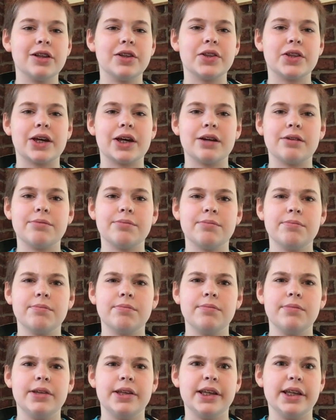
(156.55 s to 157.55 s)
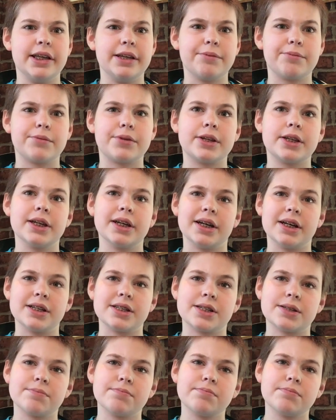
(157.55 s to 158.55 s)
and then he
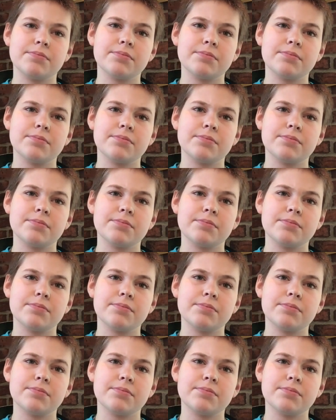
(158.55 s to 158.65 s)
does.